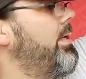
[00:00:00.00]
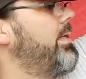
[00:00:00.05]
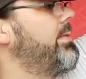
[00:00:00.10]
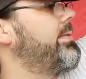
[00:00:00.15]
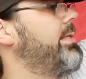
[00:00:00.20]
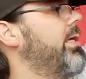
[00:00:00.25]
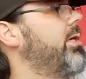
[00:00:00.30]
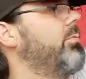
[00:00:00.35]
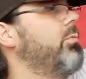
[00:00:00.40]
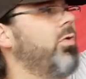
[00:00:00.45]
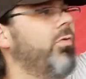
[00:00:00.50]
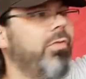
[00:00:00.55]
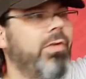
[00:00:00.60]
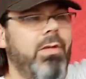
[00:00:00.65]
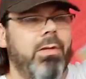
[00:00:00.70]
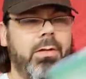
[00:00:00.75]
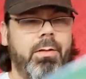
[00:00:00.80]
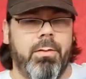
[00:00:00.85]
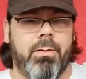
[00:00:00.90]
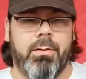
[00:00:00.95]
Second
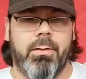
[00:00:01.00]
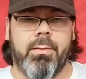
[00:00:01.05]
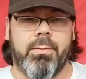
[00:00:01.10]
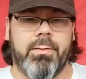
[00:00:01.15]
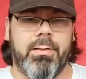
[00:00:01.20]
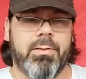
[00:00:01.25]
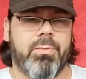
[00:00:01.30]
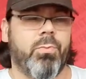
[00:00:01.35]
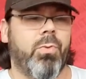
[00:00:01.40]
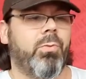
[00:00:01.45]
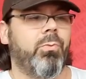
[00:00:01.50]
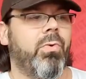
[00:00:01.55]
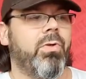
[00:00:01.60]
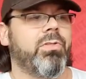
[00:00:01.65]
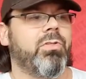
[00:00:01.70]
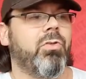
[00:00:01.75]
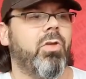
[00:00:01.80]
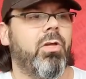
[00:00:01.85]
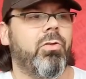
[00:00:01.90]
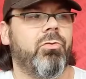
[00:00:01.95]
movie, this one
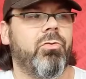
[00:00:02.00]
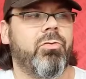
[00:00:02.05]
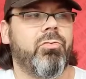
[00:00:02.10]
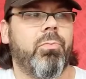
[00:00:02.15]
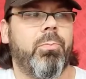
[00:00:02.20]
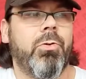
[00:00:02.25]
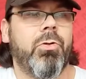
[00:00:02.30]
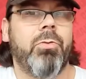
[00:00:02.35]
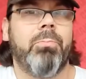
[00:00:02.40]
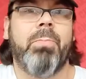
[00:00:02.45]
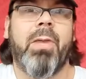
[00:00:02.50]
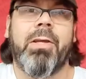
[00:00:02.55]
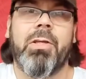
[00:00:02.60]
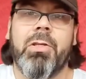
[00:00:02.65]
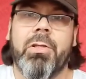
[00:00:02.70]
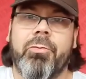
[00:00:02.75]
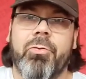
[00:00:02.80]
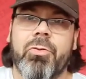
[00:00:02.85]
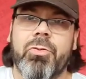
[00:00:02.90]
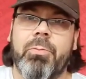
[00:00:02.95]
was distributed by
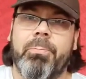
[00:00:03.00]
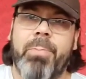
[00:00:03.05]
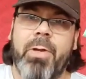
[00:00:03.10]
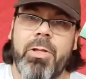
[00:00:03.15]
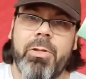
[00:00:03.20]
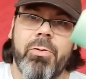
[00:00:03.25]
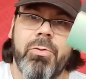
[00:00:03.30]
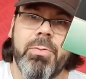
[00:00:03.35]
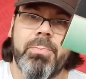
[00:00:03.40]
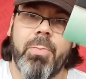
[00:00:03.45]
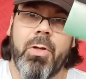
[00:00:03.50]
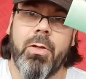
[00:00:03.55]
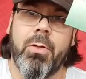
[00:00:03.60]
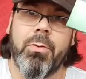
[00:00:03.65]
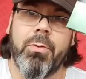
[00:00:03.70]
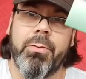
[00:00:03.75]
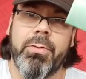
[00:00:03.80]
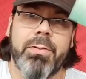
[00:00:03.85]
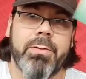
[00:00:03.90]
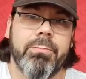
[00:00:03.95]
Universal Pictures, but
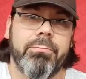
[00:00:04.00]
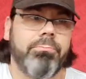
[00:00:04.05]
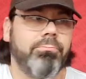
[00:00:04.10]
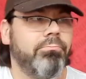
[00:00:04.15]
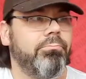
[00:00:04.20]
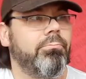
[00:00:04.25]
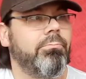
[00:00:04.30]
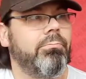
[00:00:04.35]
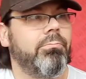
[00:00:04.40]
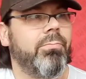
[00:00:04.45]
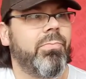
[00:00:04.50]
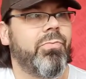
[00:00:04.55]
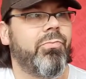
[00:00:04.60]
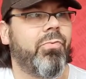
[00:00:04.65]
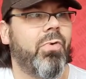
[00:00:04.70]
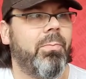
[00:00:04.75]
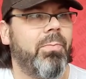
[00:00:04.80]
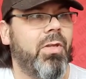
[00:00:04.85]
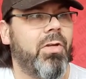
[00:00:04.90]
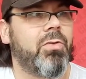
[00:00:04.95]
although it's
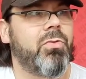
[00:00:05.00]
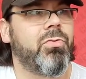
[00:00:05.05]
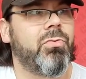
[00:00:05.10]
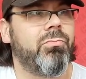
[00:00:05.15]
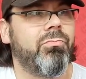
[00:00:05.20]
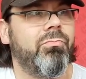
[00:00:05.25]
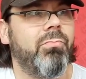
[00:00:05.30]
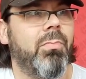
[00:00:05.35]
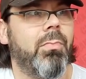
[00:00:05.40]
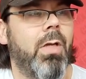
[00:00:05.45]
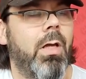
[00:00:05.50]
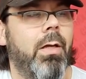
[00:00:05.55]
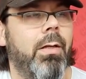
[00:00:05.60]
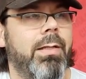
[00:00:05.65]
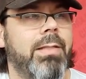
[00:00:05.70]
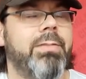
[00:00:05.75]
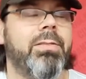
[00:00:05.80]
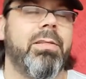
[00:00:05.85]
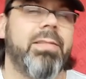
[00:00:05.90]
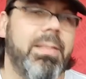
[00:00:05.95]
from another
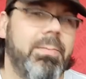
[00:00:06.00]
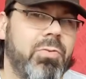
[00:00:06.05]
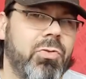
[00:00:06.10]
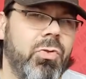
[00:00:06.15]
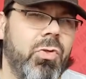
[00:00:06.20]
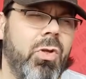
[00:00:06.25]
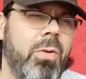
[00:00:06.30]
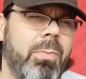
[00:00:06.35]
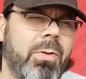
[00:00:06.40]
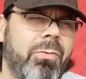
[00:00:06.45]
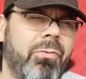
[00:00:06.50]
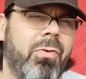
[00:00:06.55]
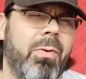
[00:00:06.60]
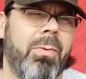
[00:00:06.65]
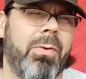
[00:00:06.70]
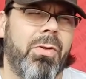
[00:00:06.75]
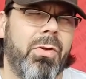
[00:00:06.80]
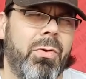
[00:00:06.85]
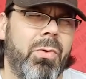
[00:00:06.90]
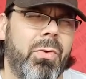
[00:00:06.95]
it's the same studio, but from
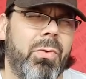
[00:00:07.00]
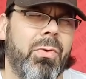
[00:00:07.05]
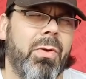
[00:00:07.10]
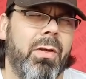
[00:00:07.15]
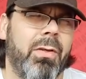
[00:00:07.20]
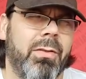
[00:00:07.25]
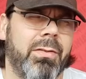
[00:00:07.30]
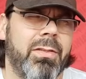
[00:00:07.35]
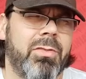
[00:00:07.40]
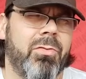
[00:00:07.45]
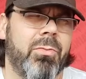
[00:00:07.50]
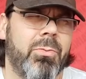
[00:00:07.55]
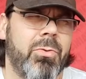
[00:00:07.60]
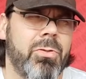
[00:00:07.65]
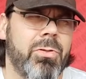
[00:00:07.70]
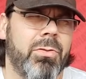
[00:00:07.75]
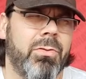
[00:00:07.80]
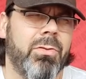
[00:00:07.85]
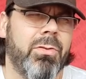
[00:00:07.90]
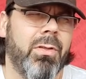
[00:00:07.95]
another
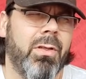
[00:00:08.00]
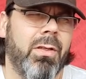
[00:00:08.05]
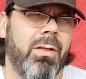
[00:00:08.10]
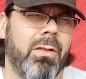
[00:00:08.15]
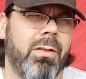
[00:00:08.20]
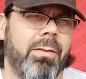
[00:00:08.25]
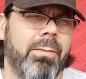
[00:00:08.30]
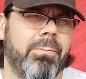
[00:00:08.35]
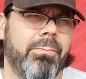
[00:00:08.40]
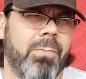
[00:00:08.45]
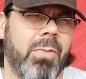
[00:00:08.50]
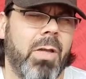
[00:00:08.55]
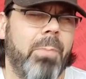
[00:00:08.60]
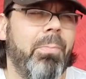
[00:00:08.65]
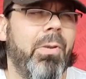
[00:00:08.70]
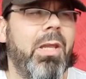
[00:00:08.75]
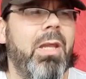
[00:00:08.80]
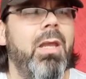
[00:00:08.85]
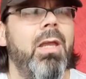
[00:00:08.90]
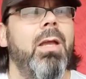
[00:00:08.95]
distribution
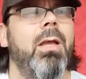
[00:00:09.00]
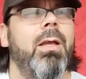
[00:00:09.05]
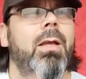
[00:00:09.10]
company.